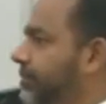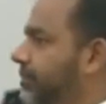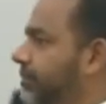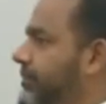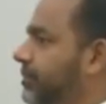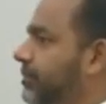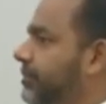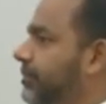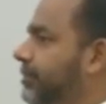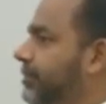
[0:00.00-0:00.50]

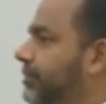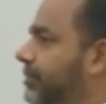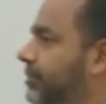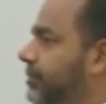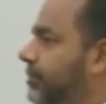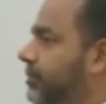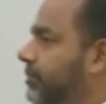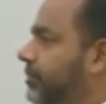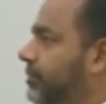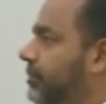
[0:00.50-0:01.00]

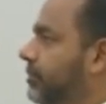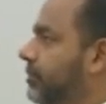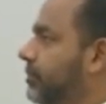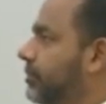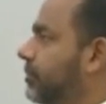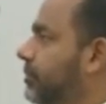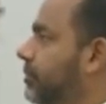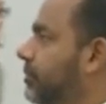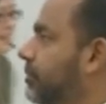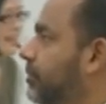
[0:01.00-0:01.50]

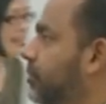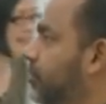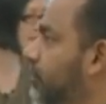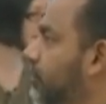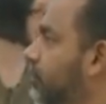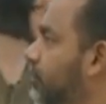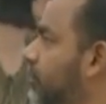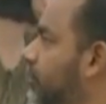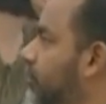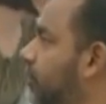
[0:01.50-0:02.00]

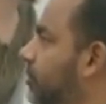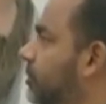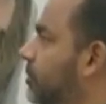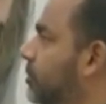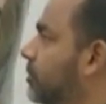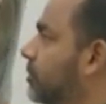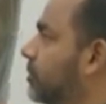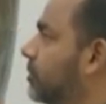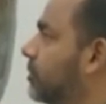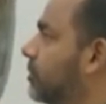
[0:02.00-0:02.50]

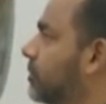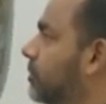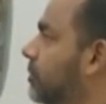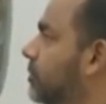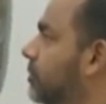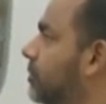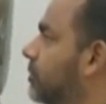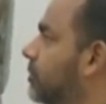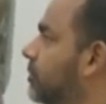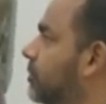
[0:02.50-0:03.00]

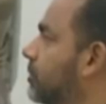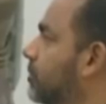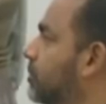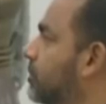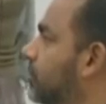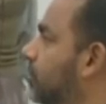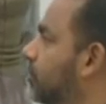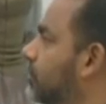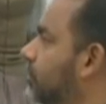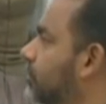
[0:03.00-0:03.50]

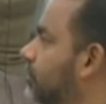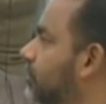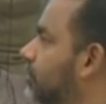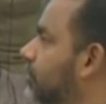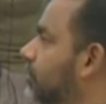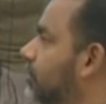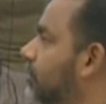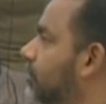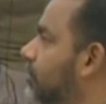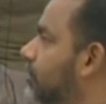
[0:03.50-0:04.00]

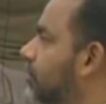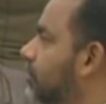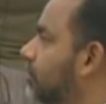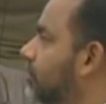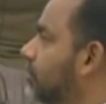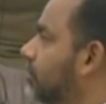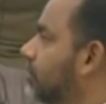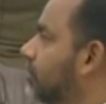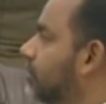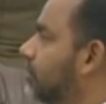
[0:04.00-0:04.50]

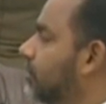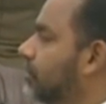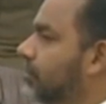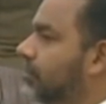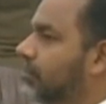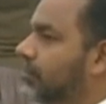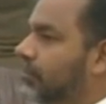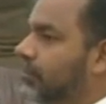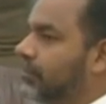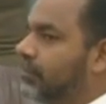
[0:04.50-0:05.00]

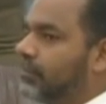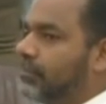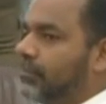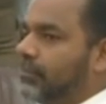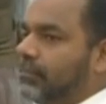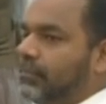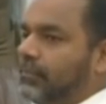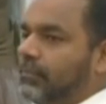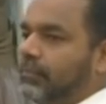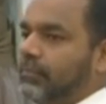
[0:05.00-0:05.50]

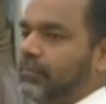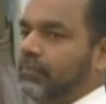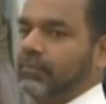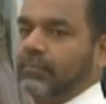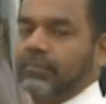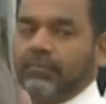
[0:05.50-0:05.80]
No one is speaking in this clip.